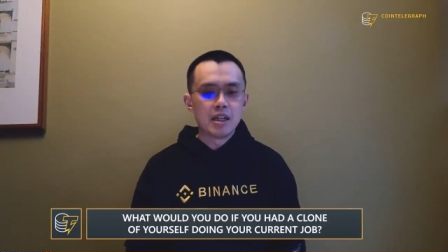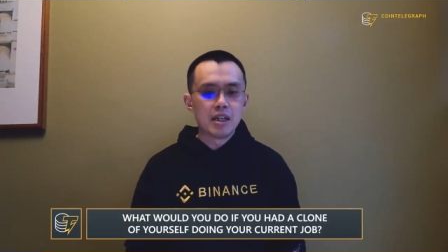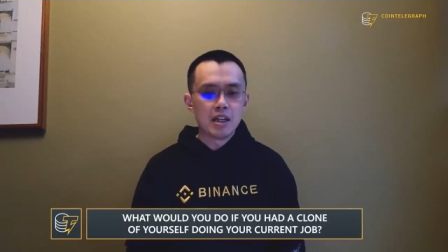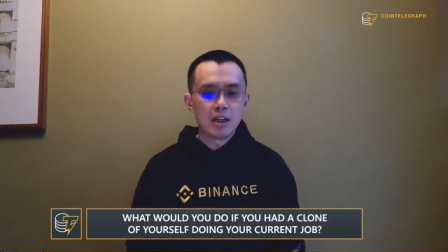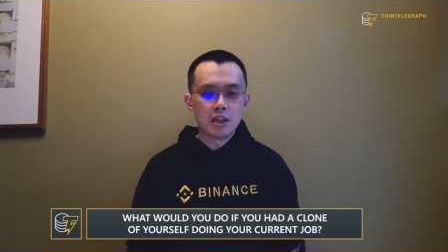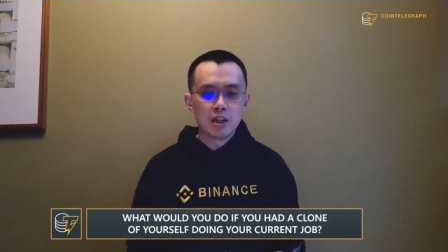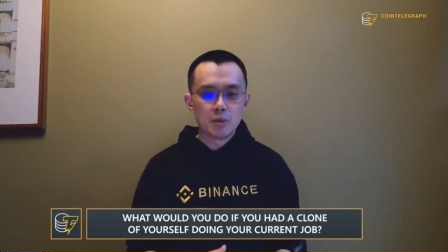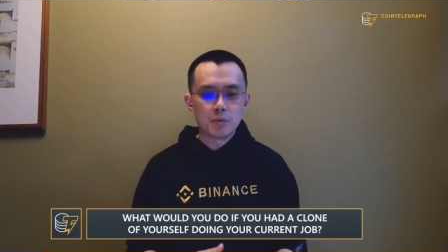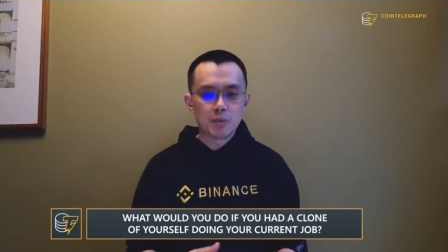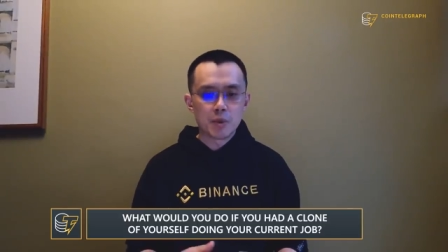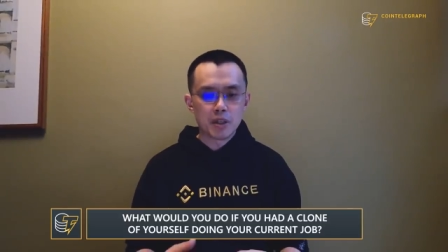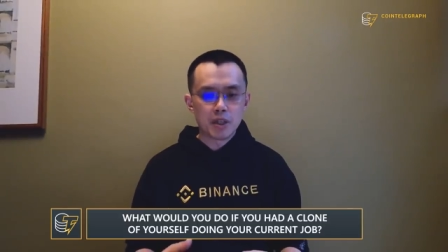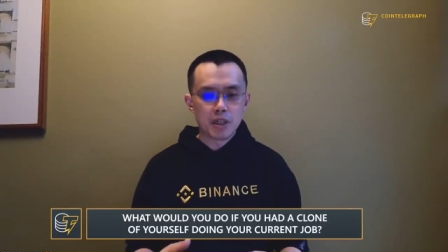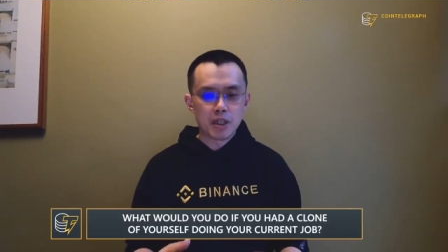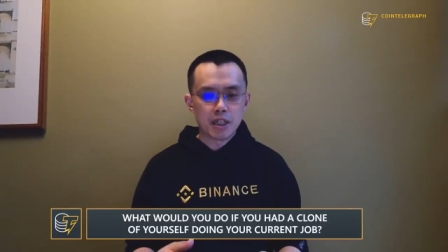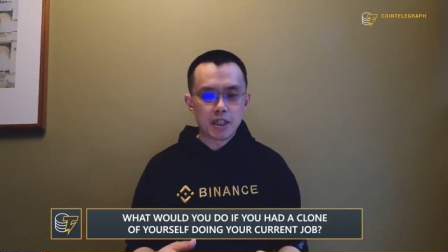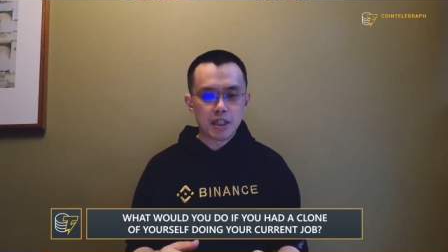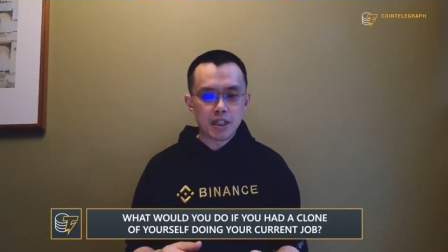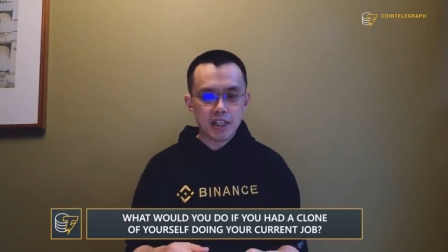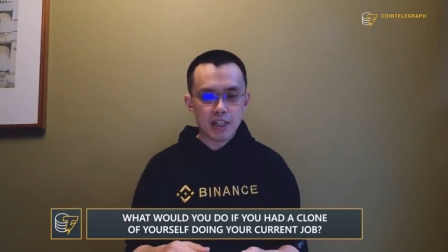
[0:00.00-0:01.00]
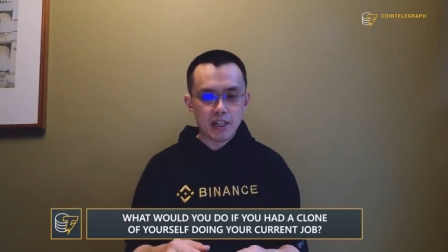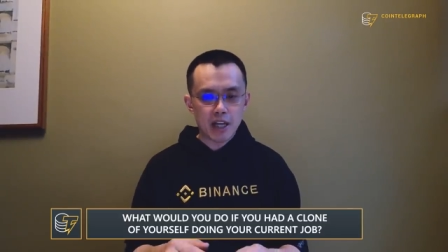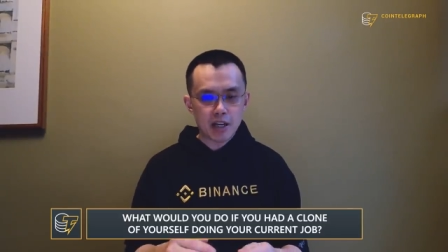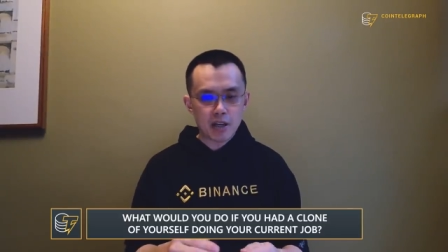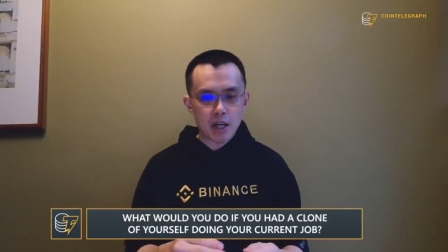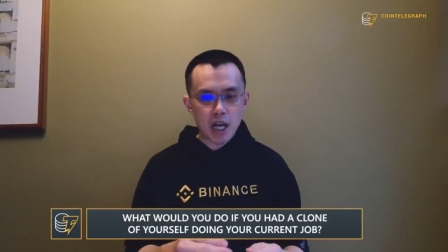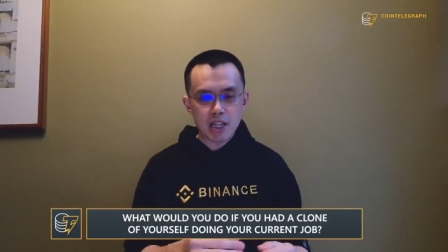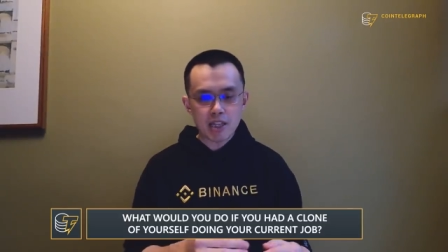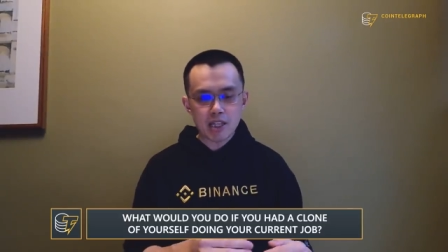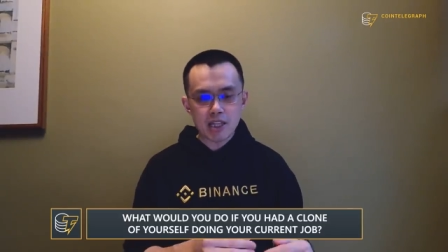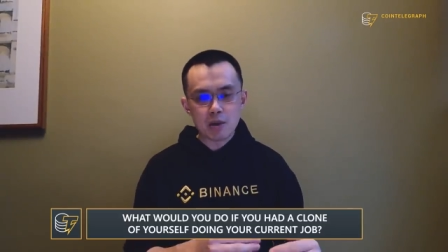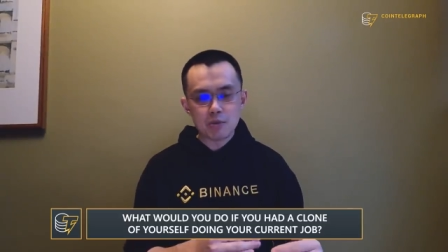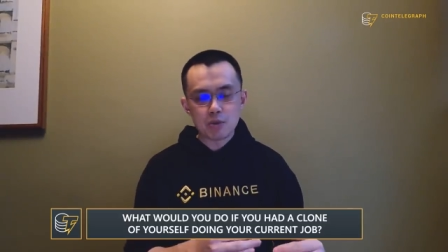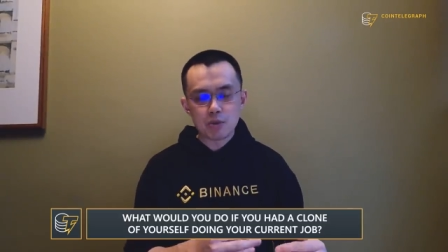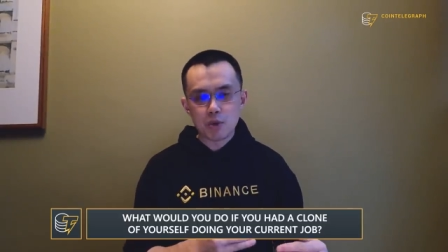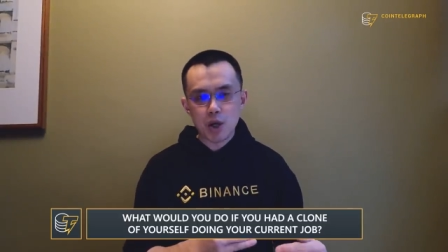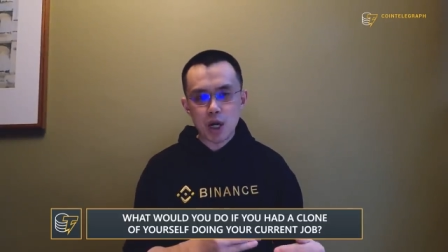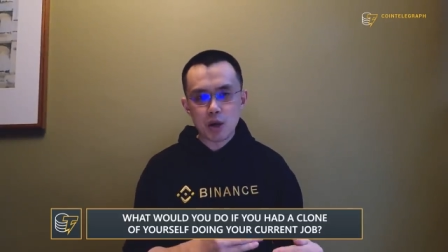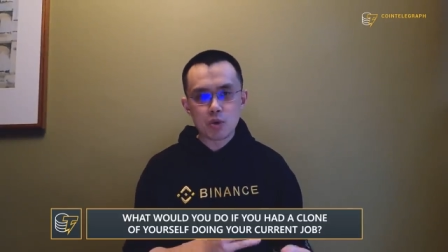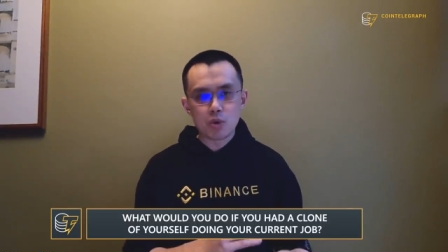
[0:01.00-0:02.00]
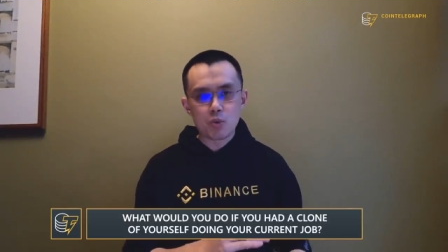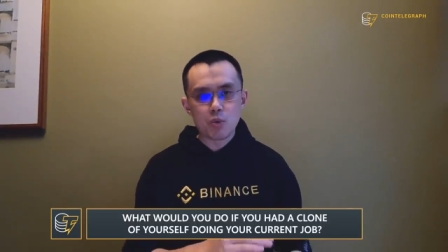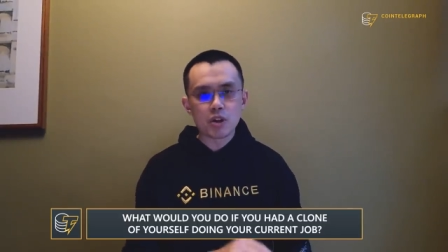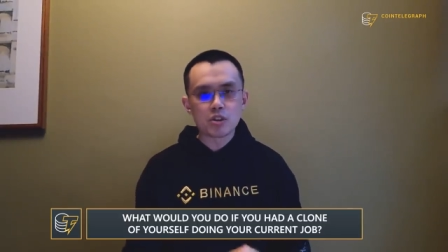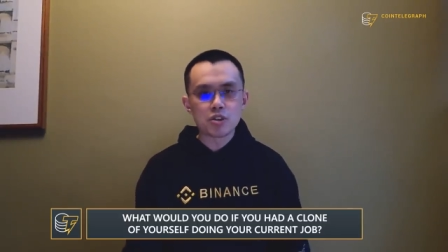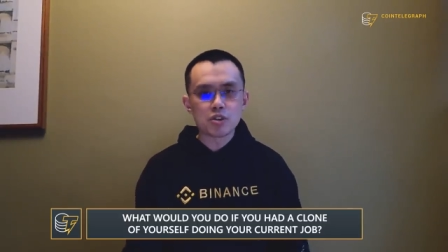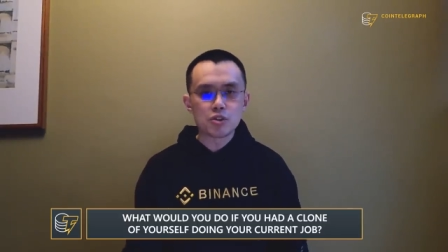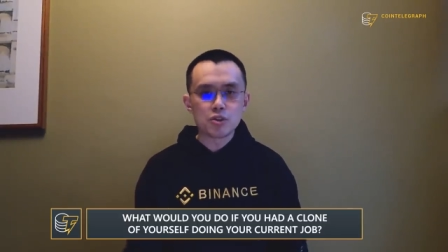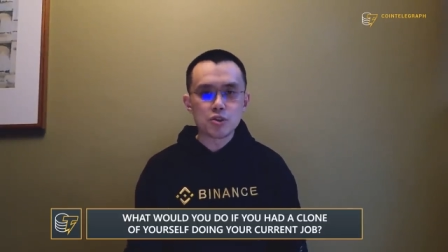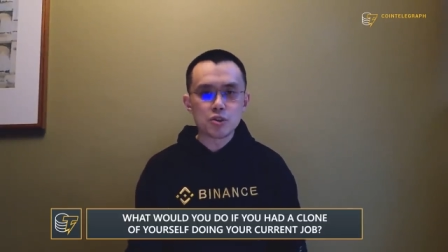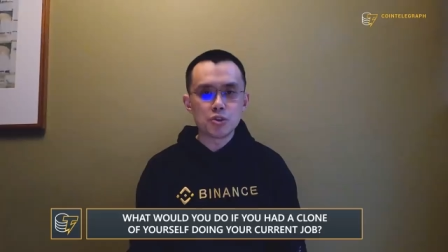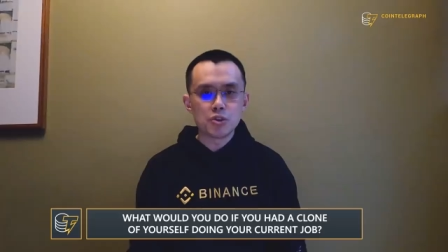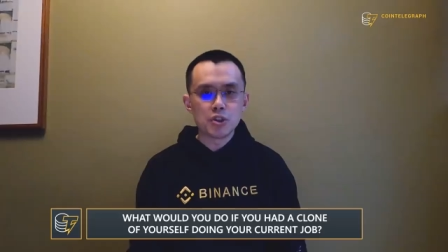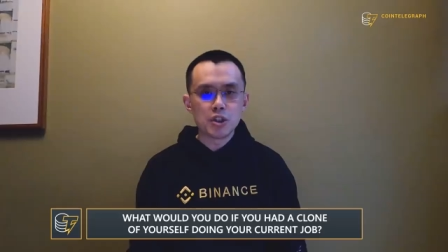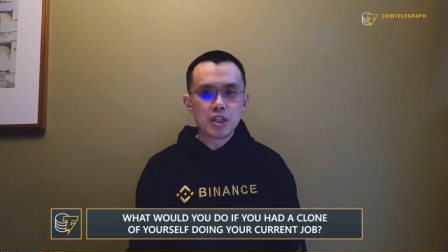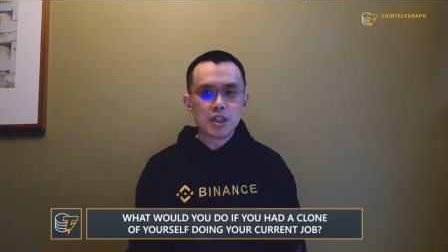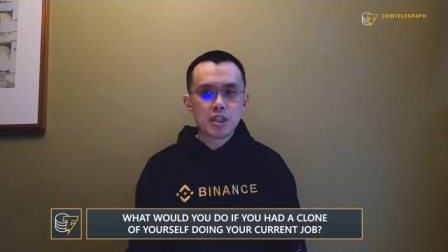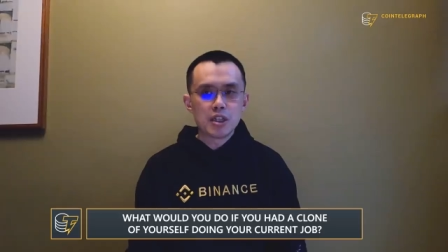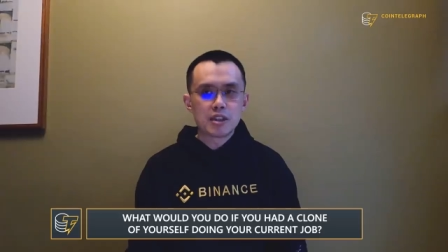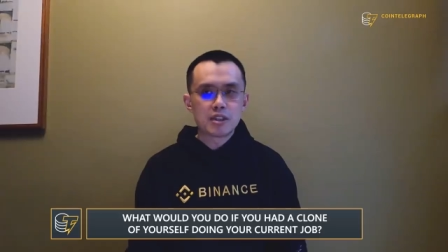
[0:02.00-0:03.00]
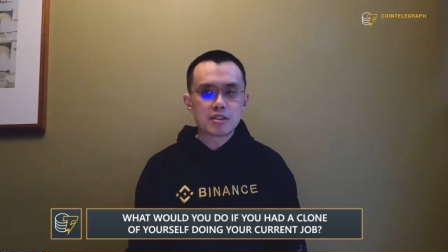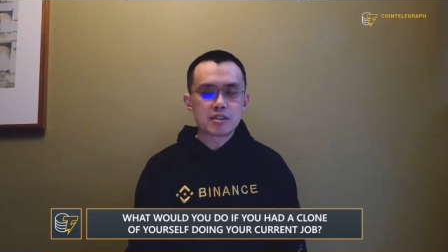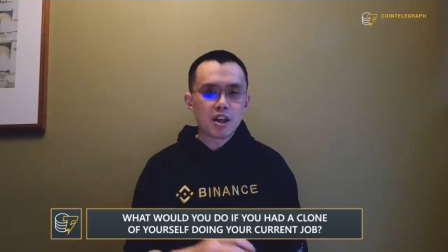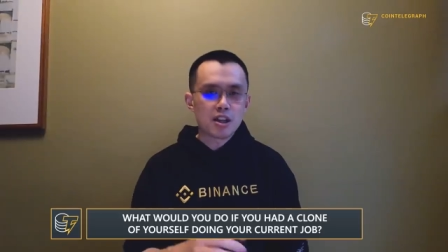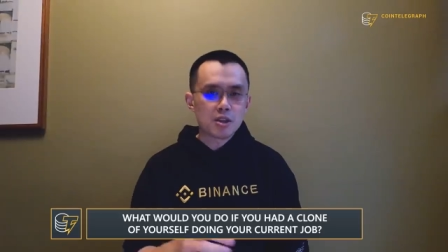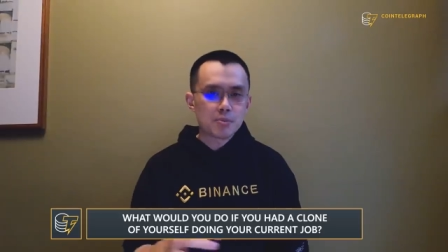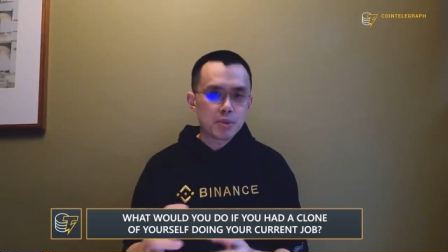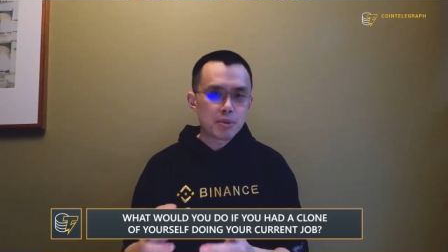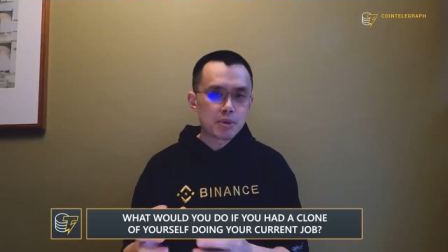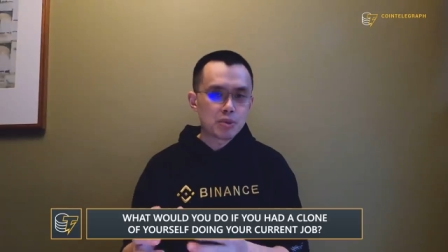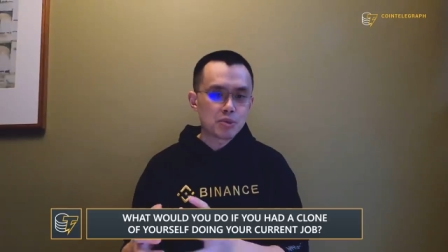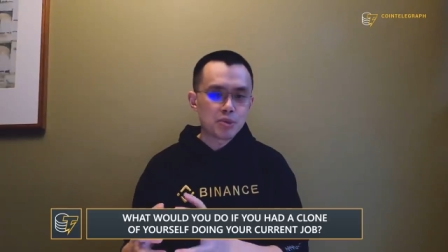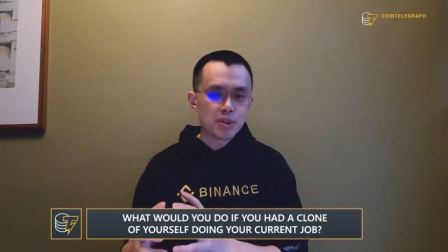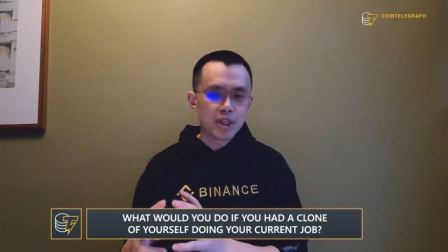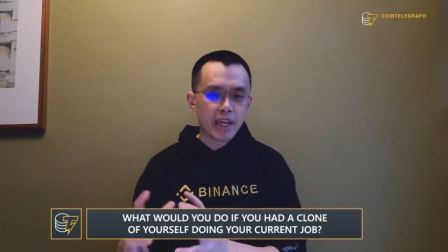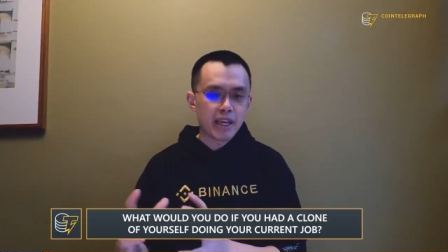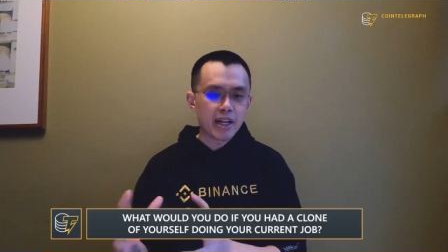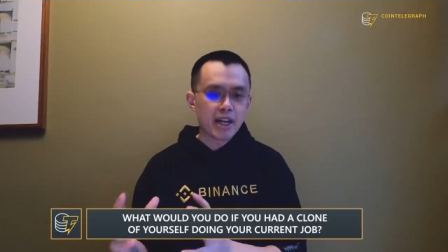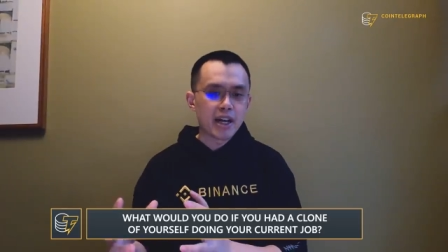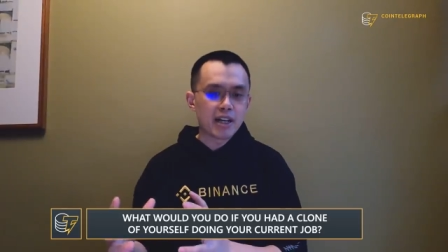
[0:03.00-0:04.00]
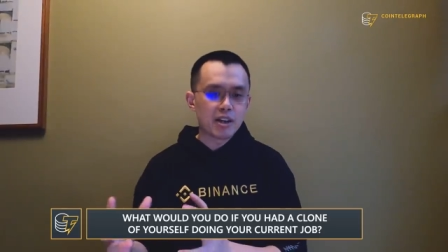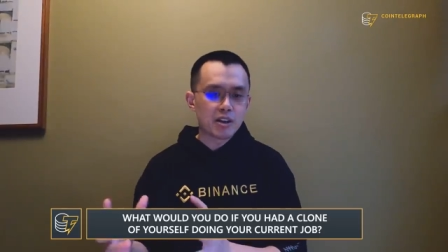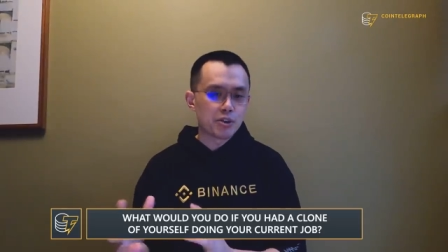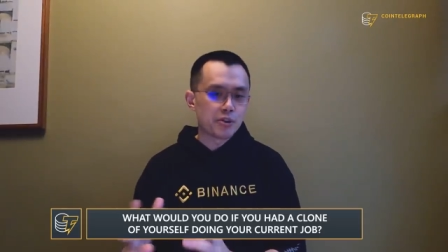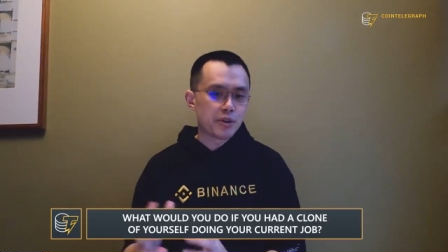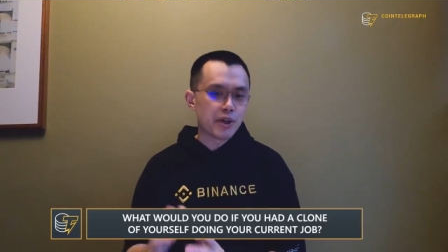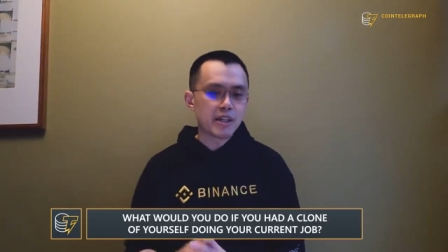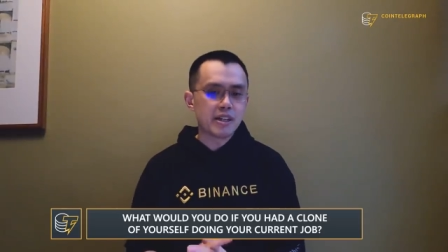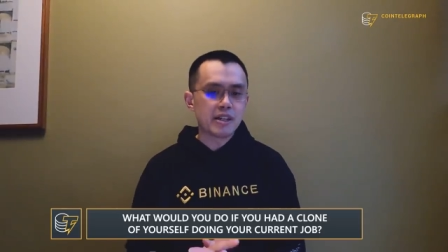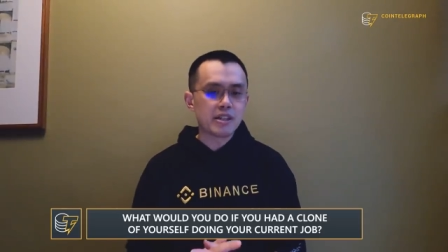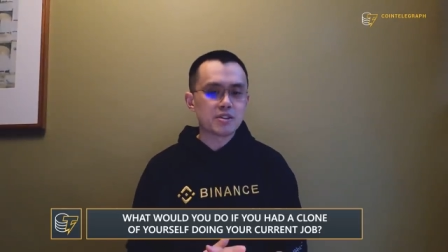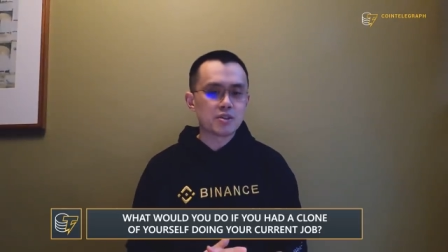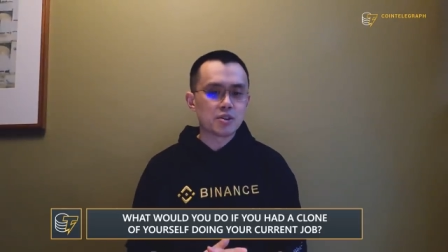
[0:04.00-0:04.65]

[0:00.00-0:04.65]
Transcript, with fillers: uh, uh, I, I, think I, would want to do, there's a lot of people doing AI already.